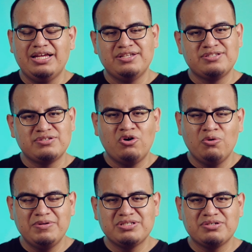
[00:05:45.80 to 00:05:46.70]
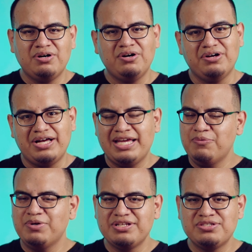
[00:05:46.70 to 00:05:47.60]
is open to all.
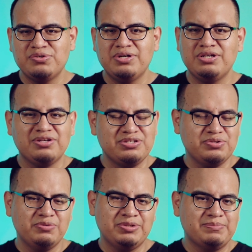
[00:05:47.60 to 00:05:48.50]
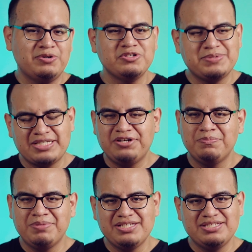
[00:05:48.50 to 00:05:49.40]
Anyone can do it. You can do it with the most potato
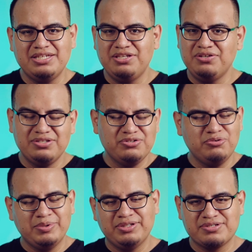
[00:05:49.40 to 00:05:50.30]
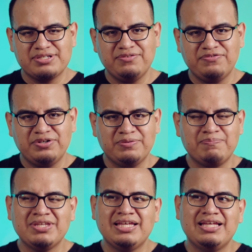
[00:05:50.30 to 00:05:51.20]
PC, you can do it with your cell phone.
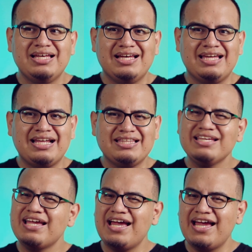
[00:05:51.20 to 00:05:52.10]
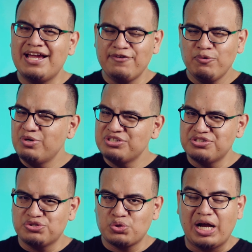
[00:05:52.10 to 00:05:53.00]
And I think everyone
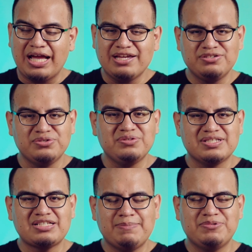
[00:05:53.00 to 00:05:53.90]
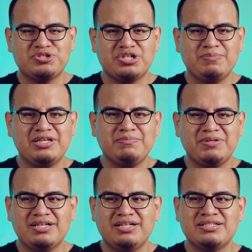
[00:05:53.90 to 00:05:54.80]
should try and do this type of streaming
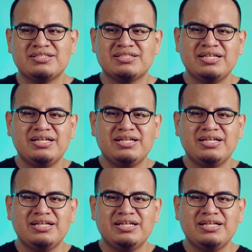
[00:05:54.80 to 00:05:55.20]
because